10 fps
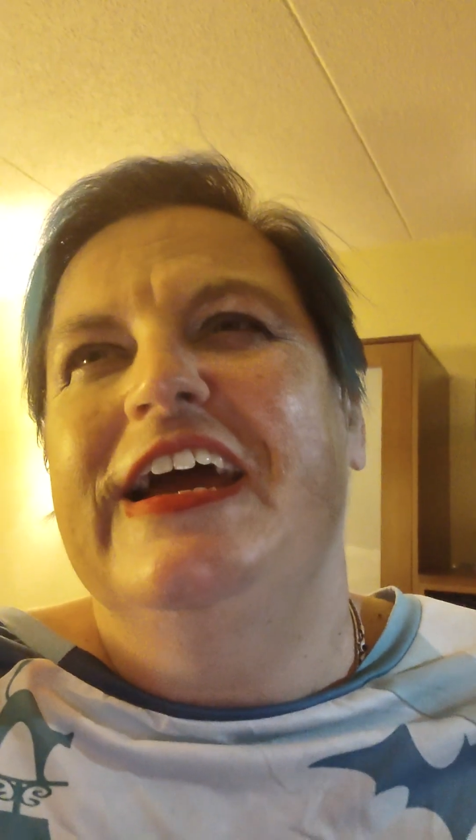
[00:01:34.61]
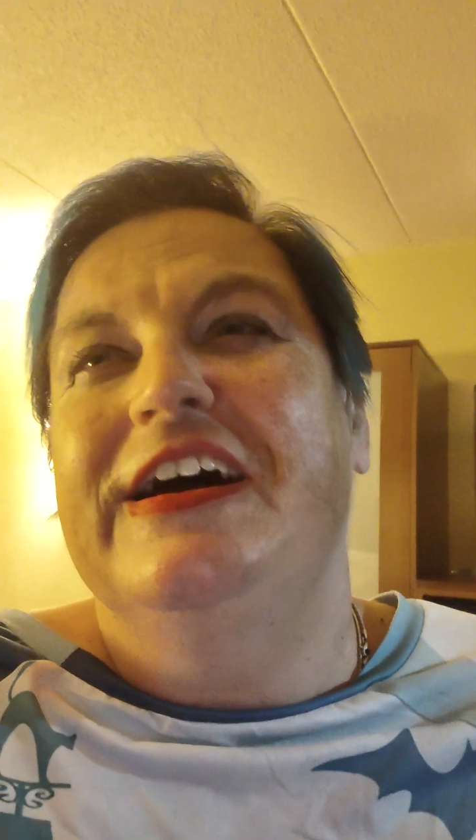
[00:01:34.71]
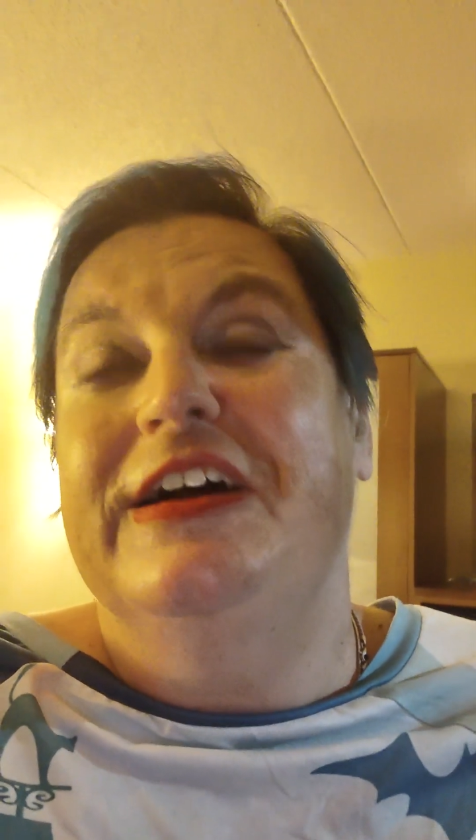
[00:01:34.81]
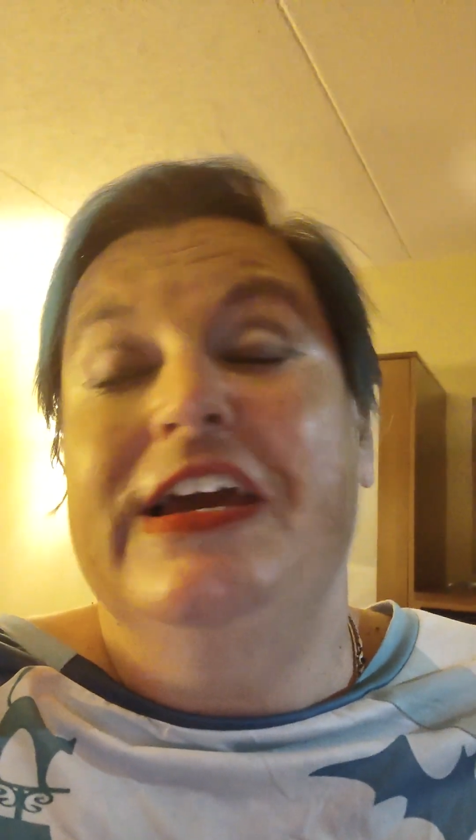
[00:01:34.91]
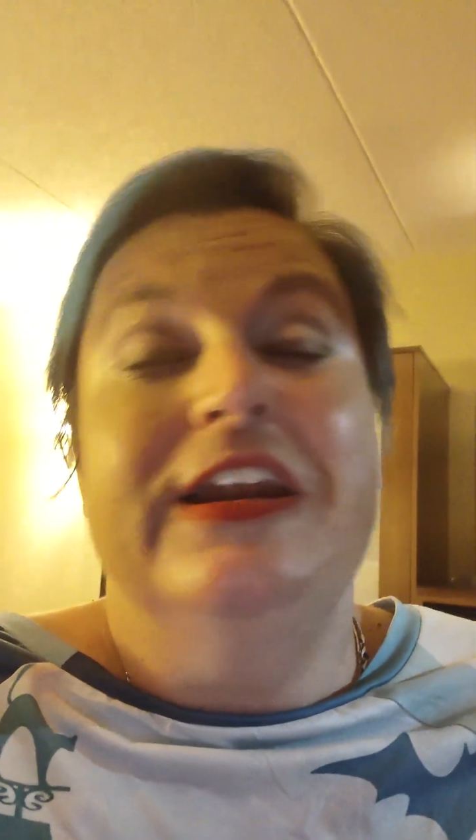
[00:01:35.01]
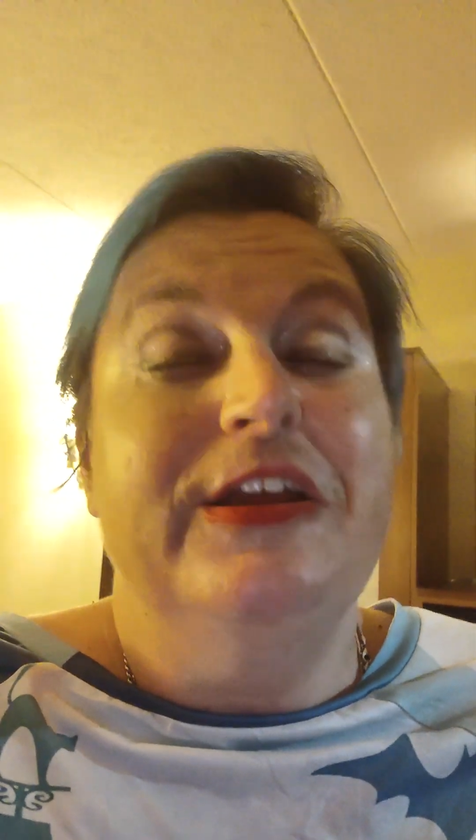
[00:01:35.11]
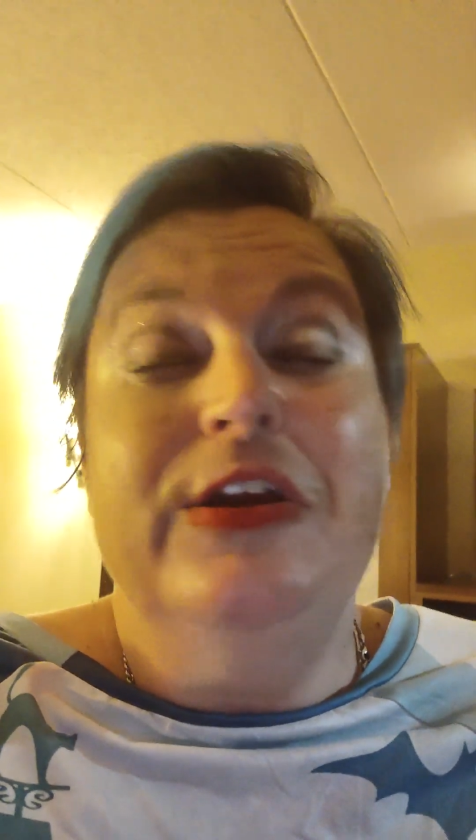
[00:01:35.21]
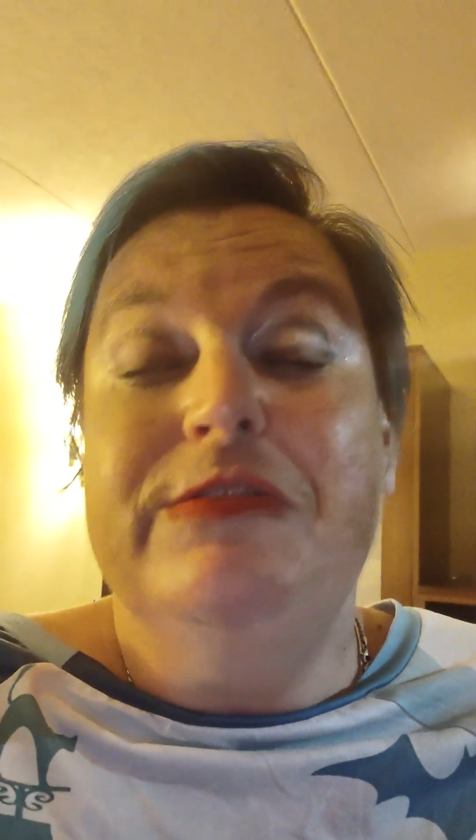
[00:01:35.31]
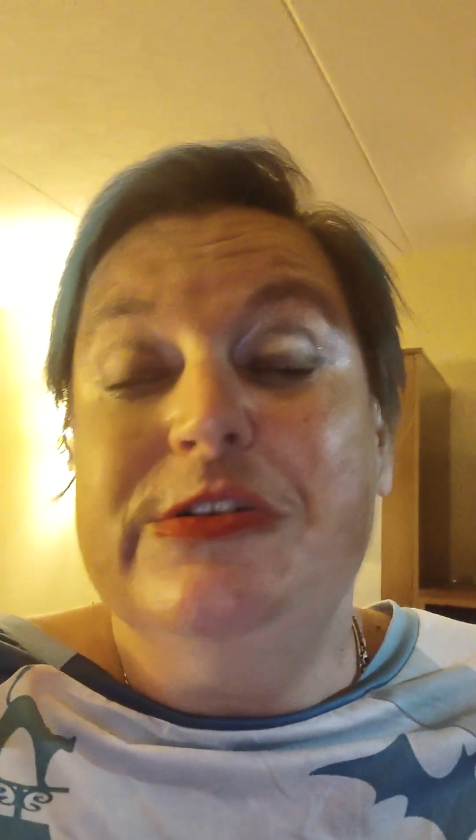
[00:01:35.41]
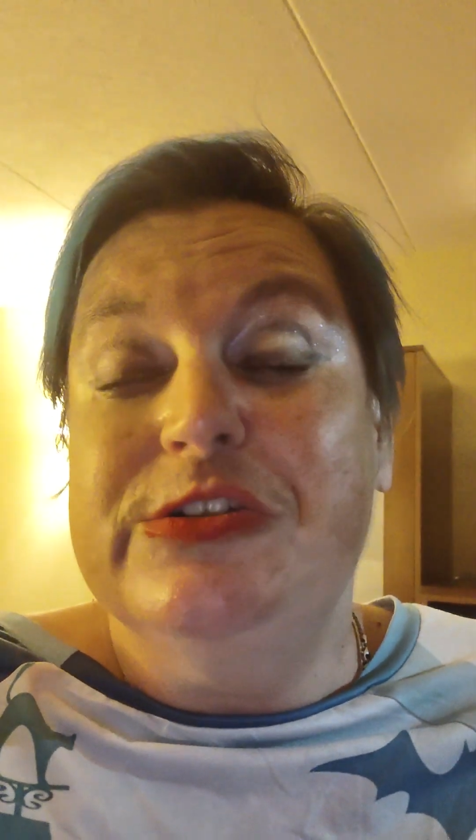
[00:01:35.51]
uh, and
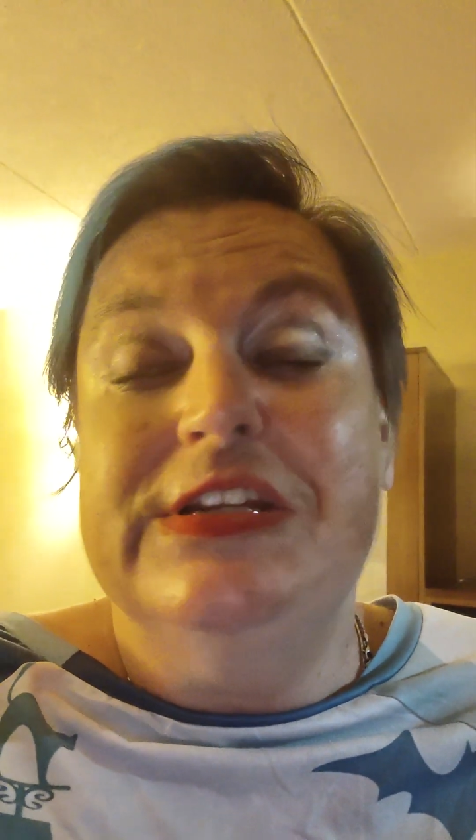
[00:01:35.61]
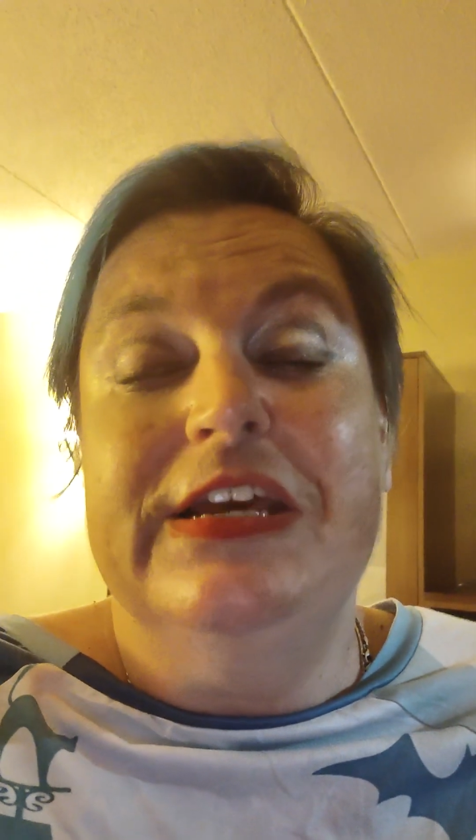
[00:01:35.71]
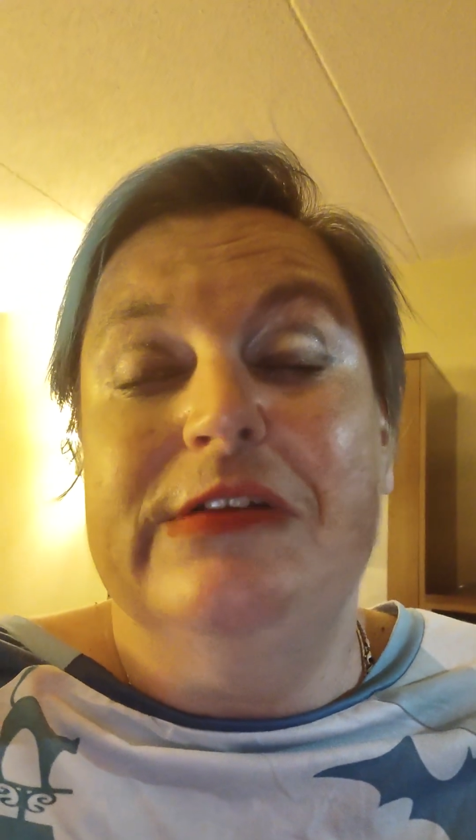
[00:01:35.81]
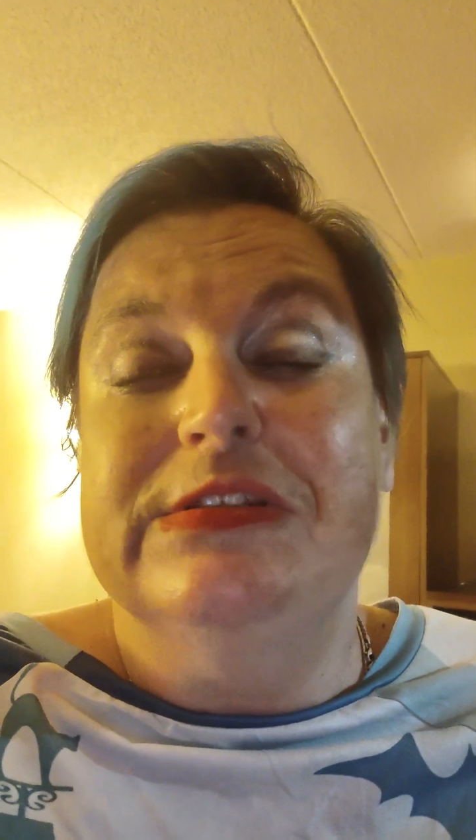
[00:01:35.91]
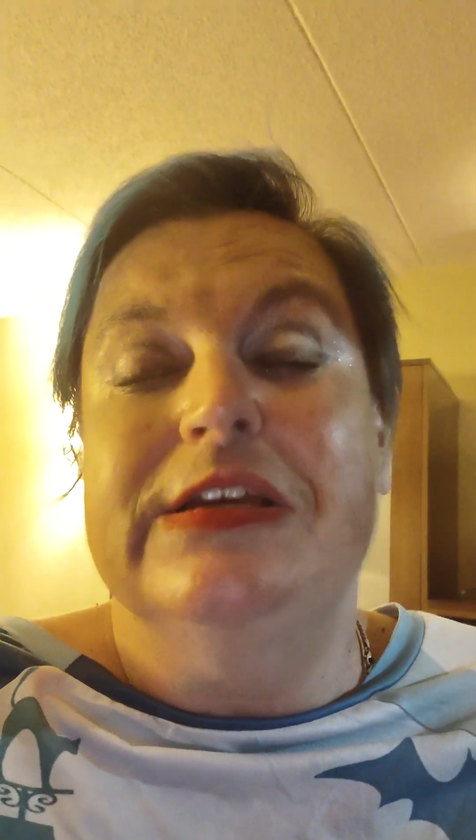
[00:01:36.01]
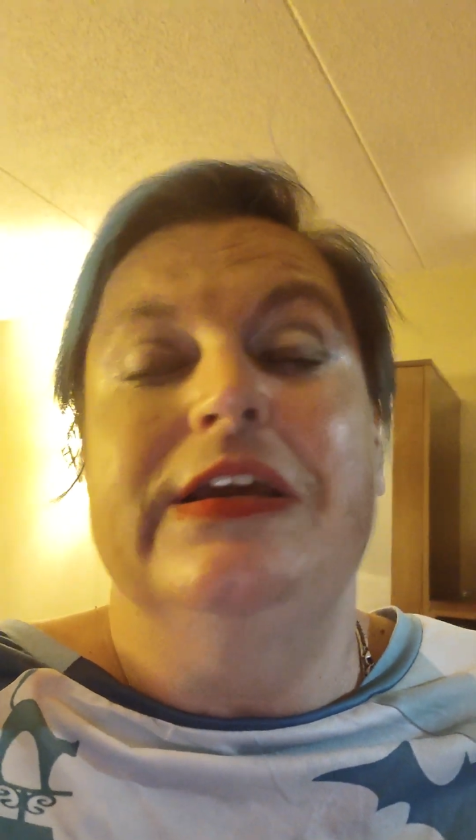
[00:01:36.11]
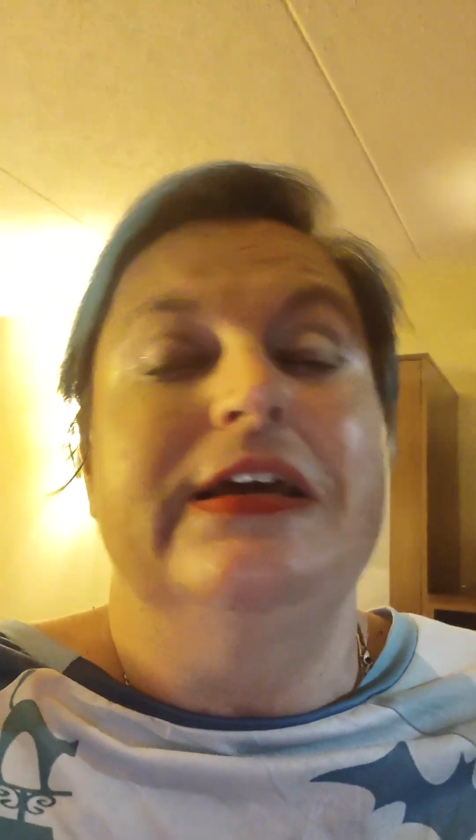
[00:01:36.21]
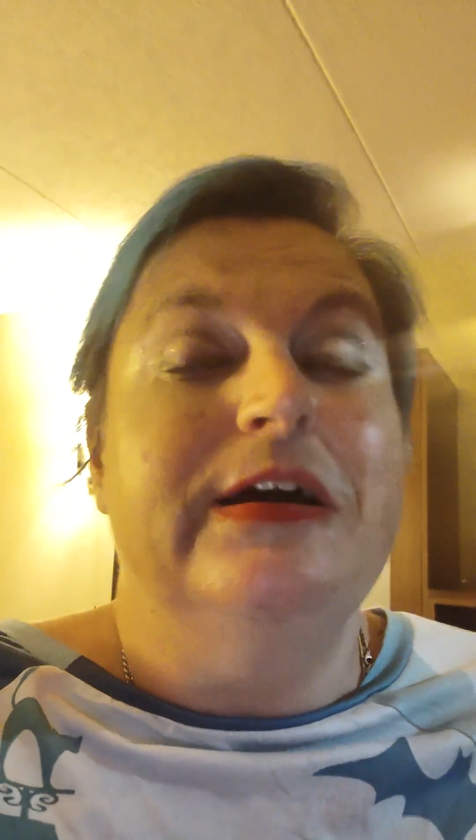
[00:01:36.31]
you have to understand, I was like,